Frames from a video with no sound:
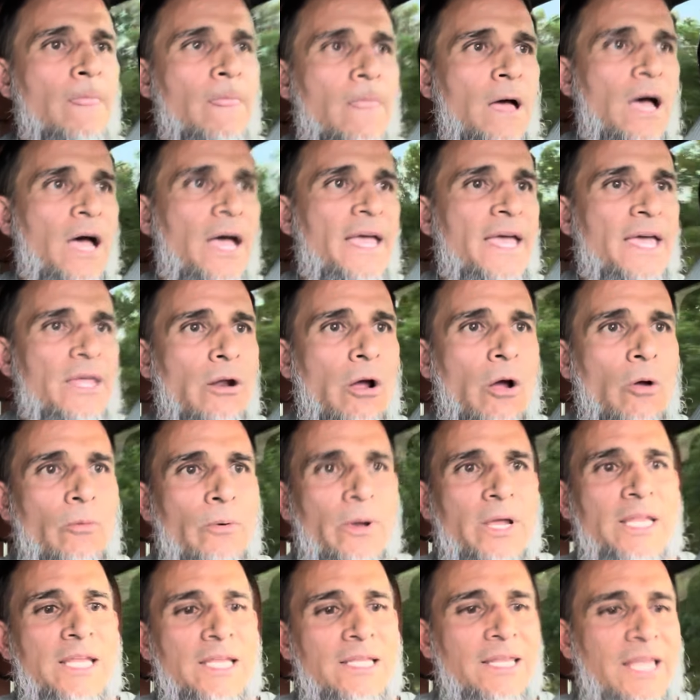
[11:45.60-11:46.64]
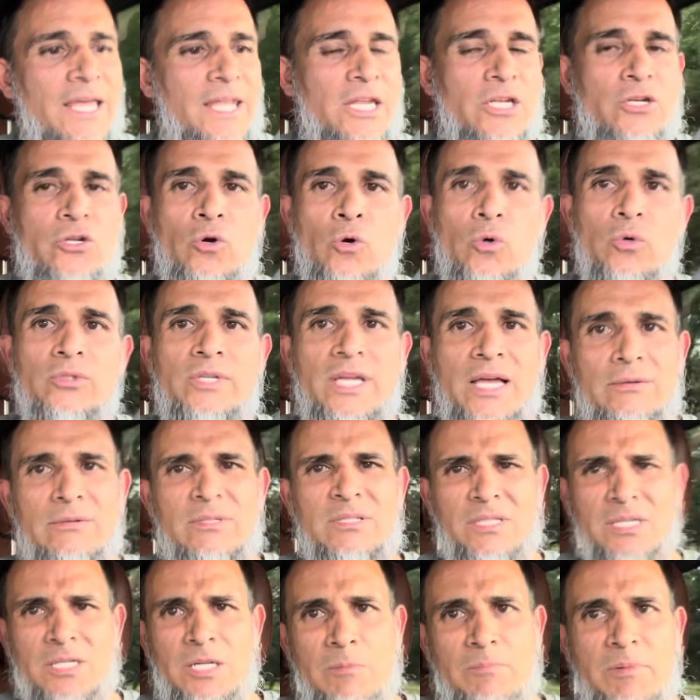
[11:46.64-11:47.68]
I had already let it cool down a
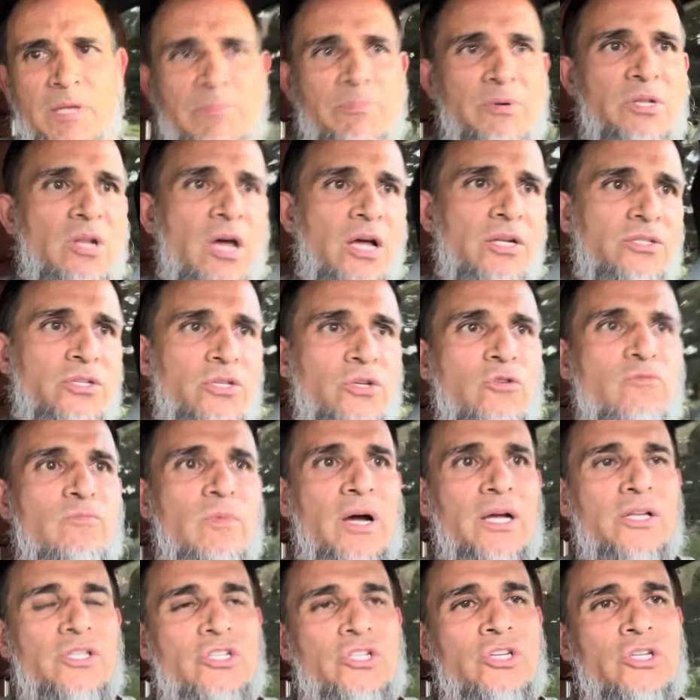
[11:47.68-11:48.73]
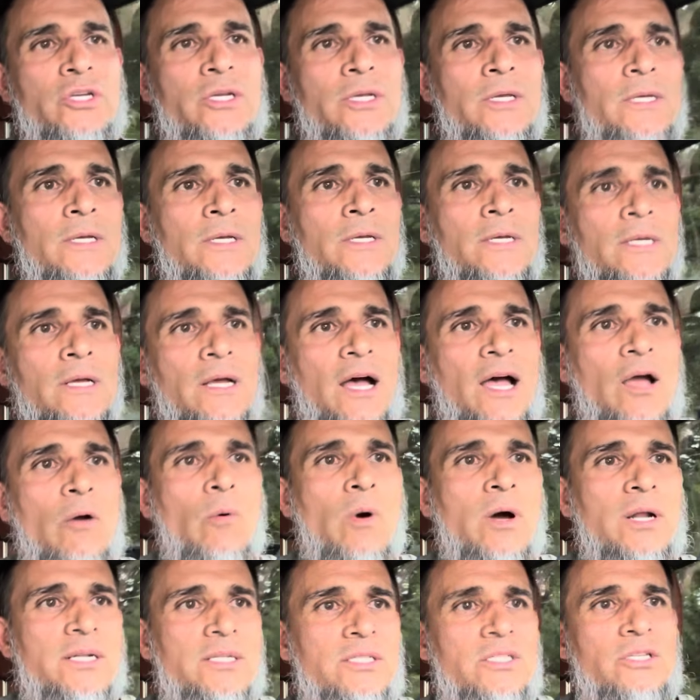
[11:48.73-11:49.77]
little bit, but not too much. I
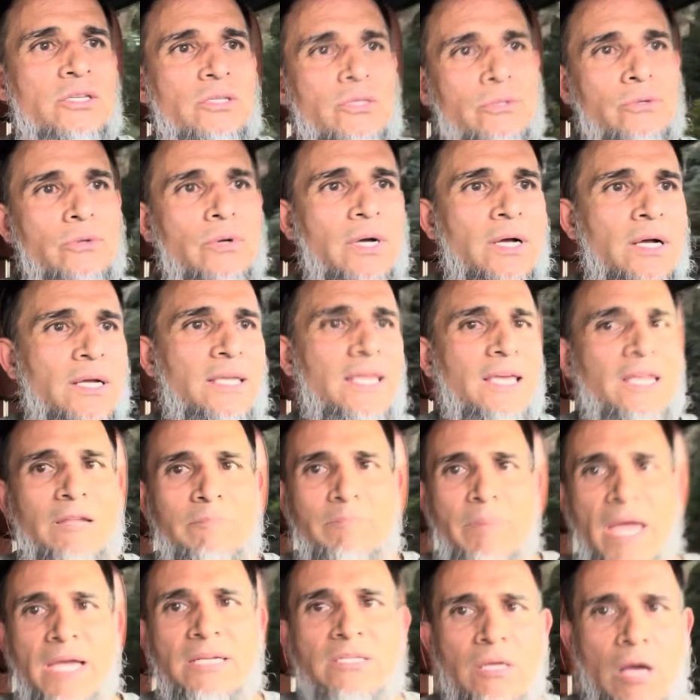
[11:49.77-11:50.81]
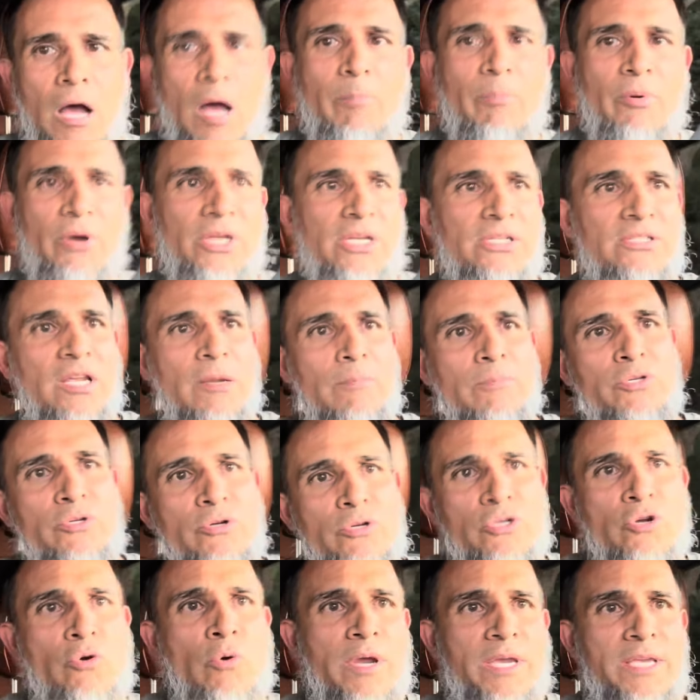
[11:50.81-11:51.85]
wanted to get it back to operating temperature
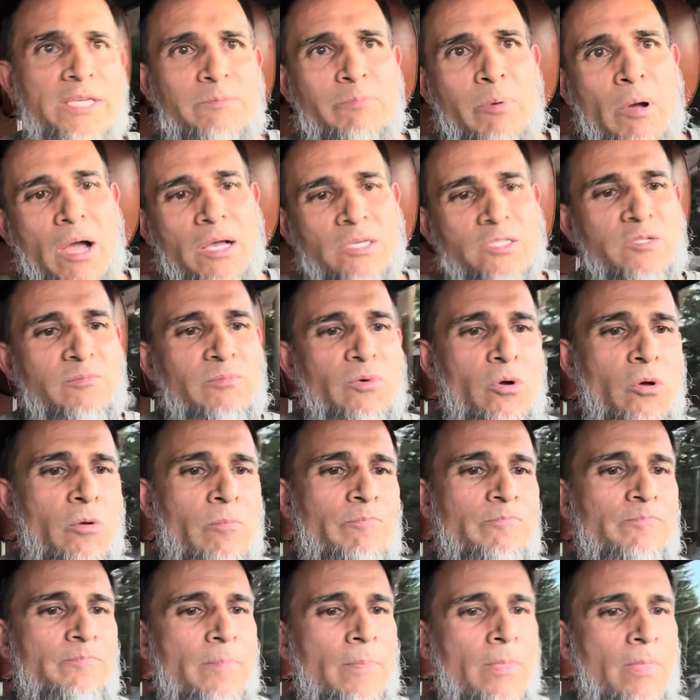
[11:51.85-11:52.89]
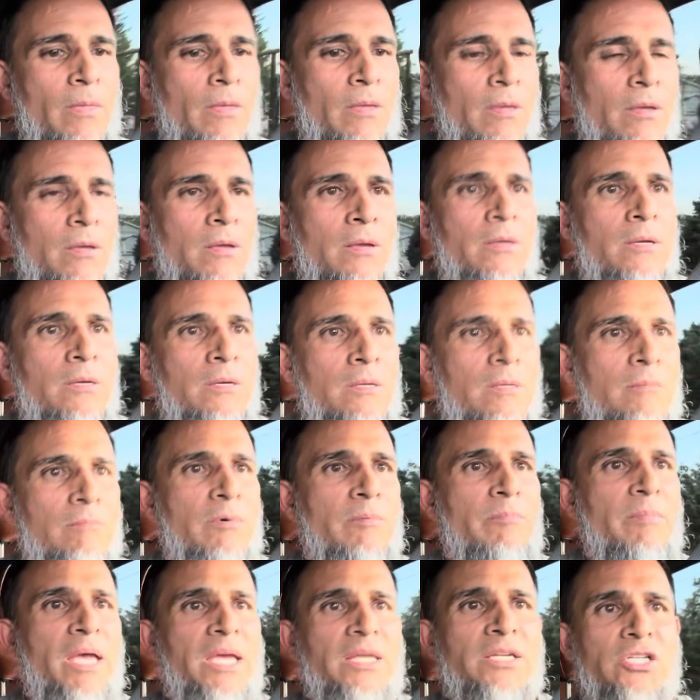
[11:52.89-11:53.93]
as quick as possible.
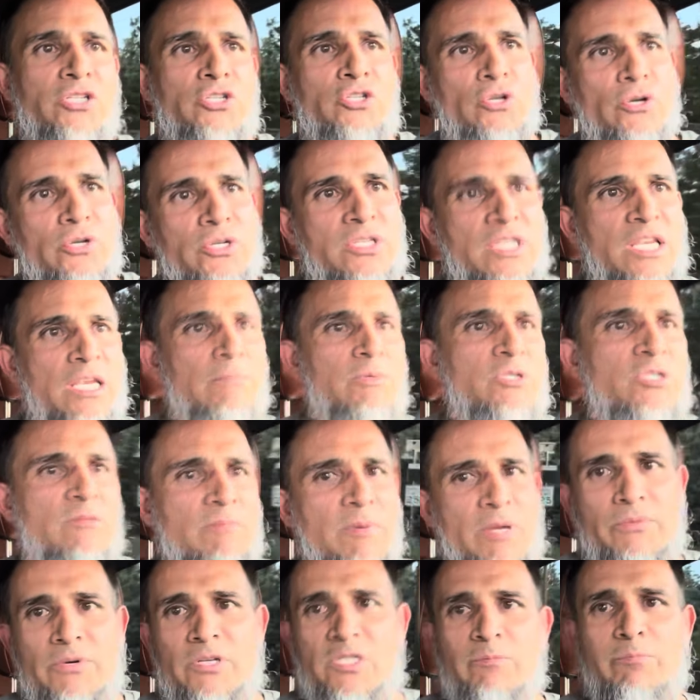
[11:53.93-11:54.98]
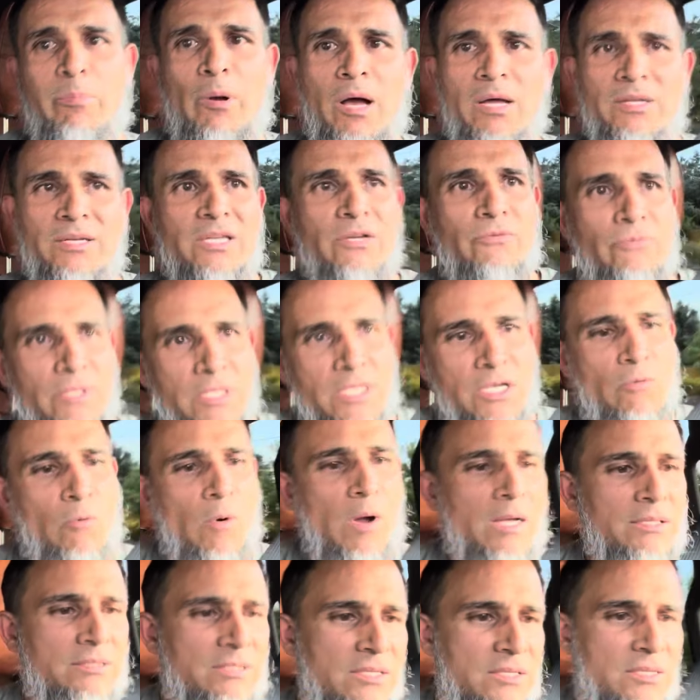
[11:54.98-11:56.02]
Man, it sure seems to be responding really
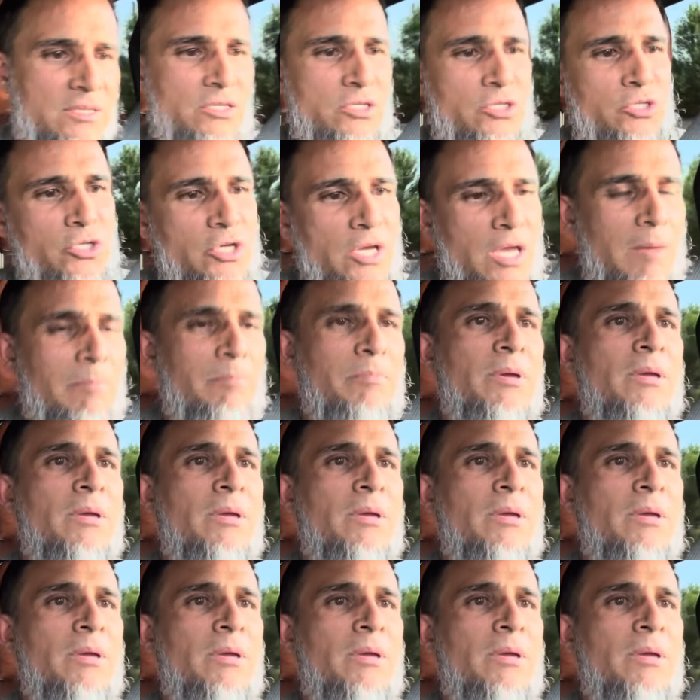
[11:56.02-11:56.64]
well to this chip.